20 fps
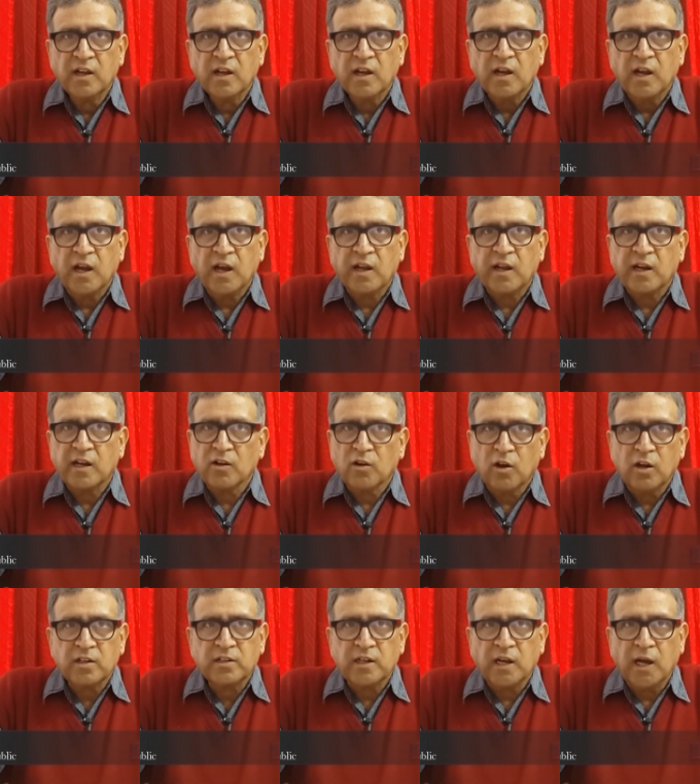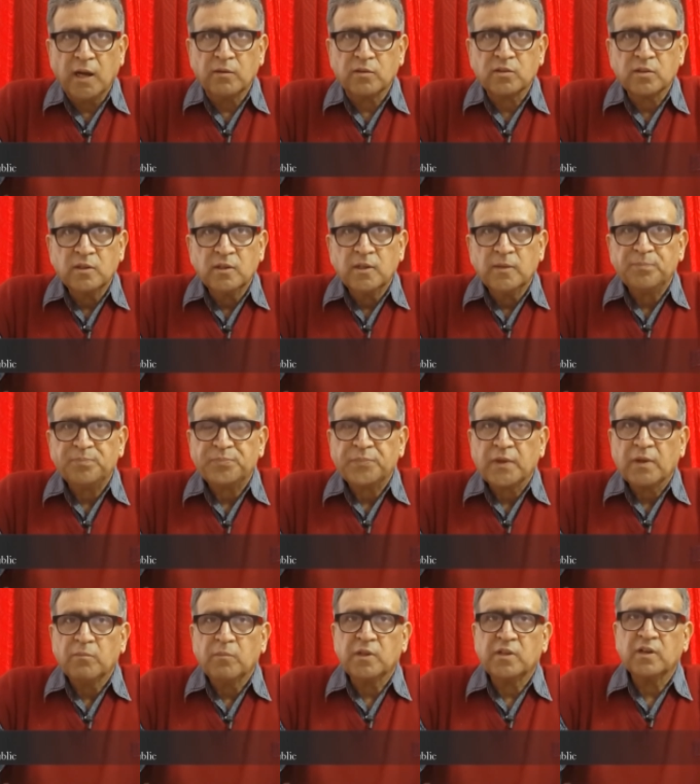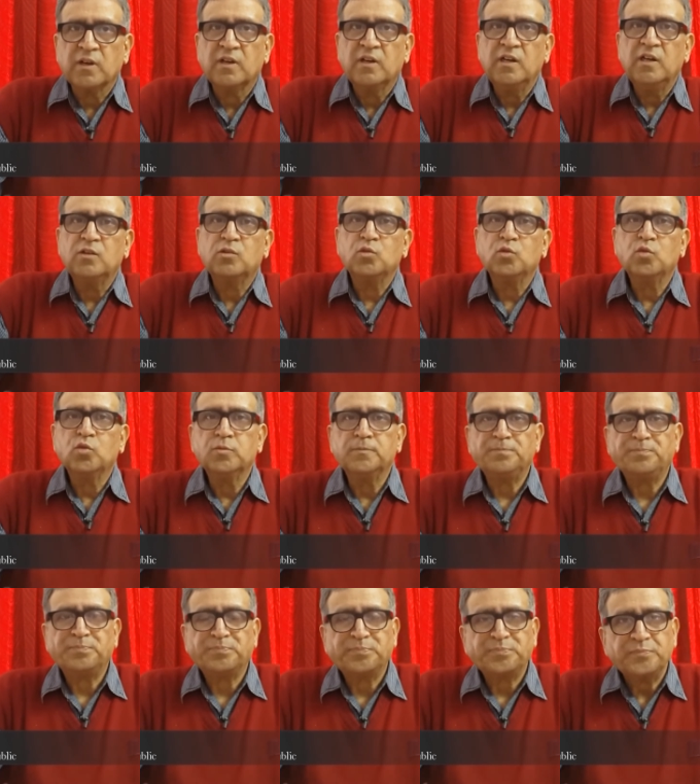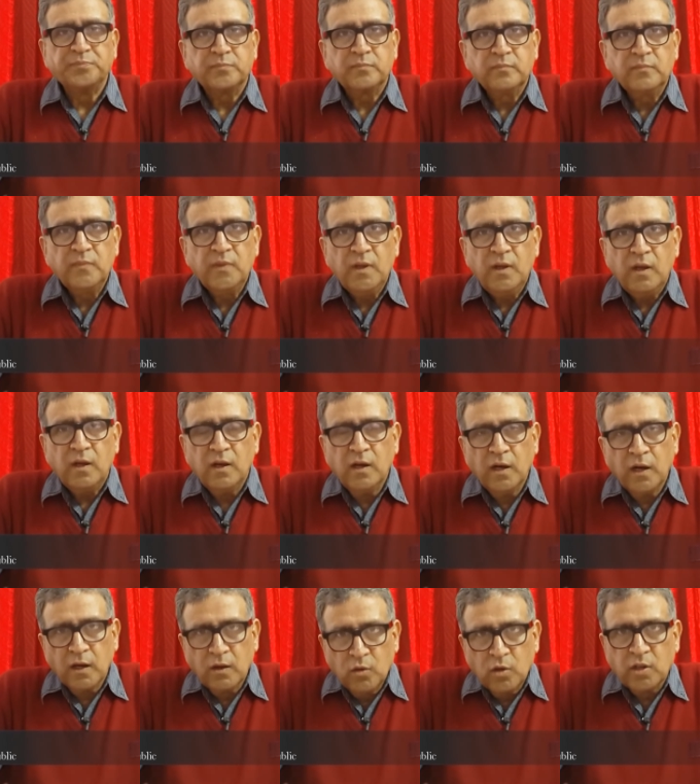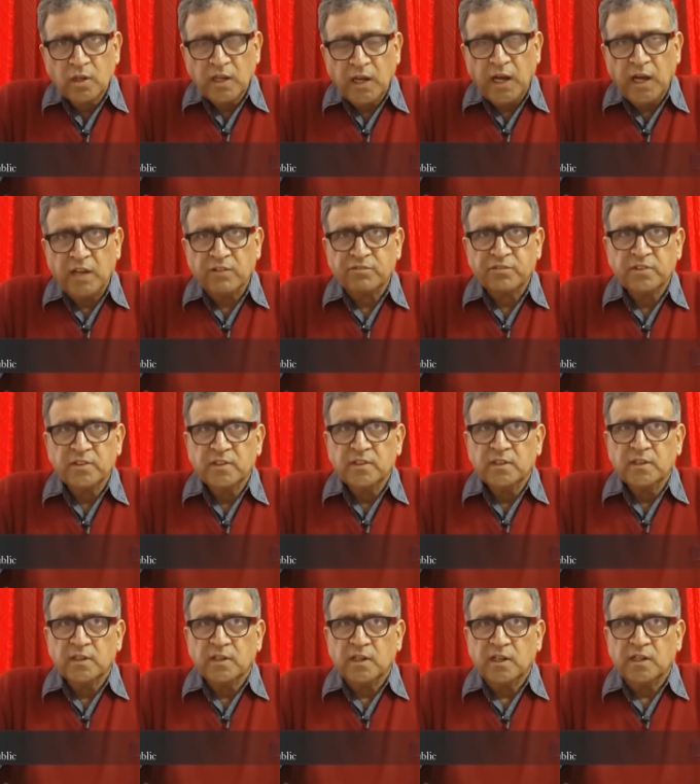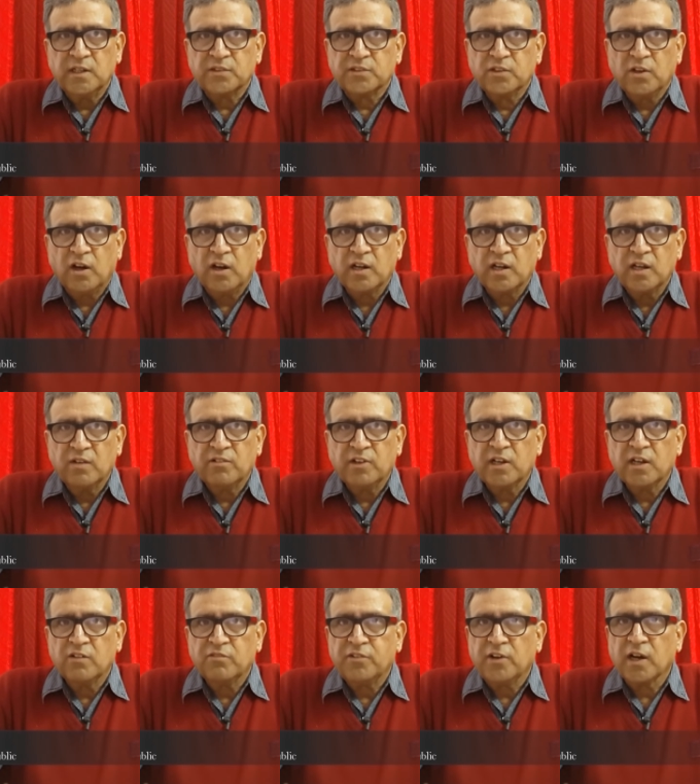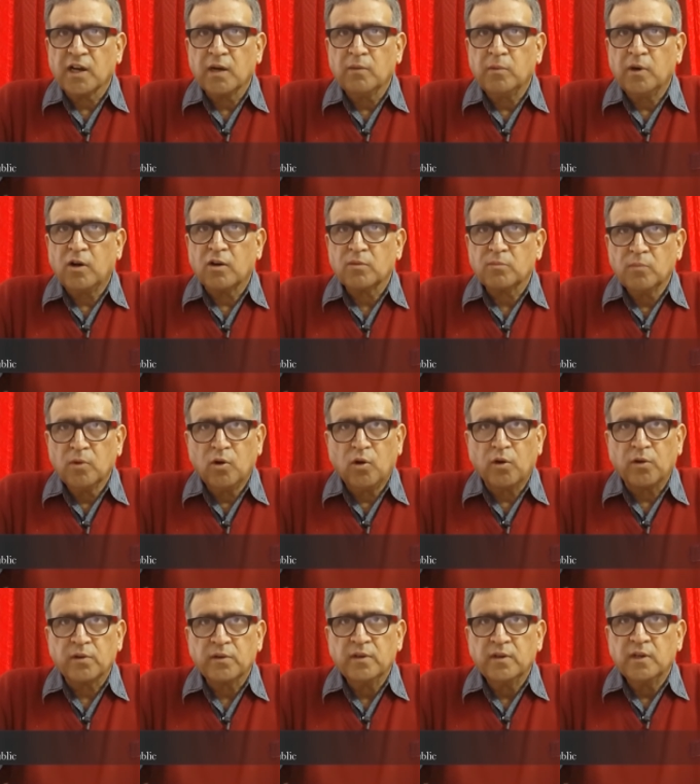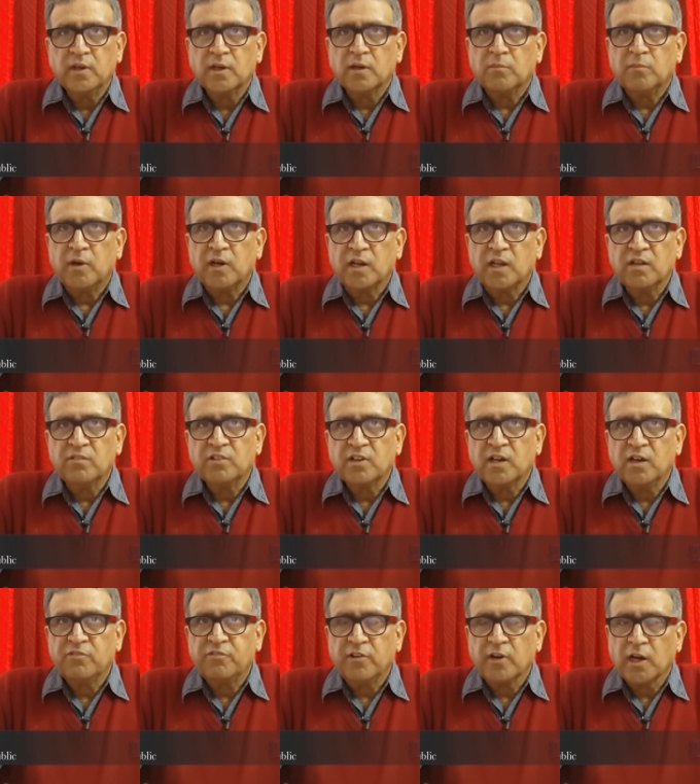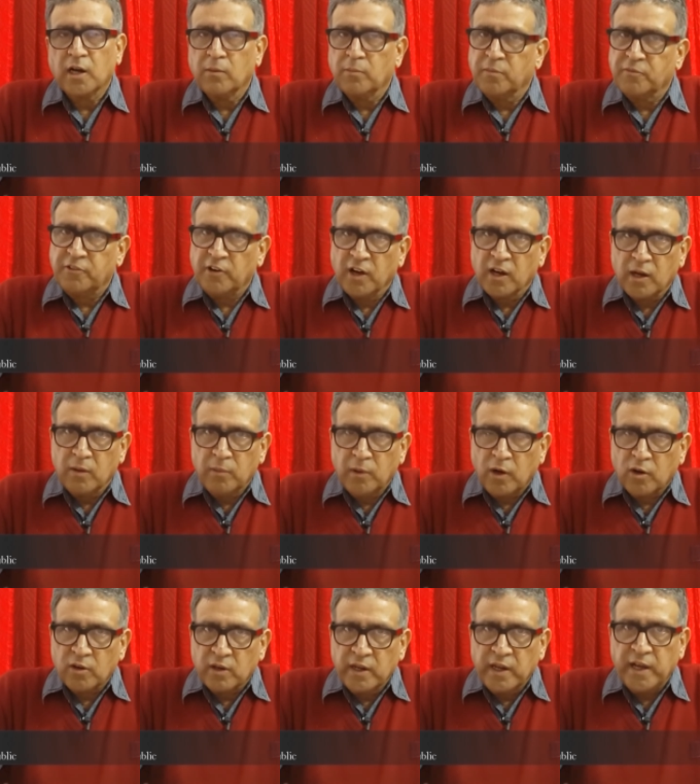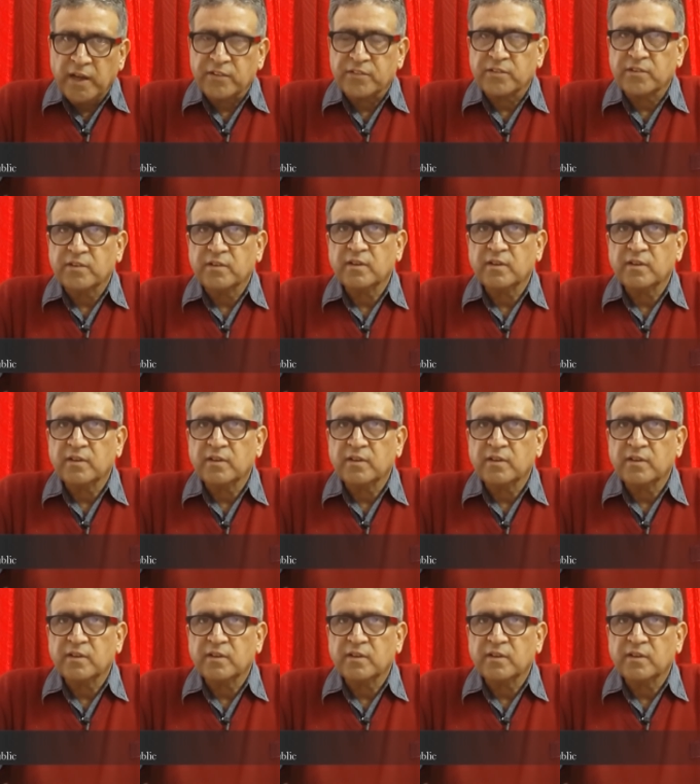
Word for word: and at all times. But the key to a good life is not giving a fuck about more, but giving a fuck, up, fuck about less,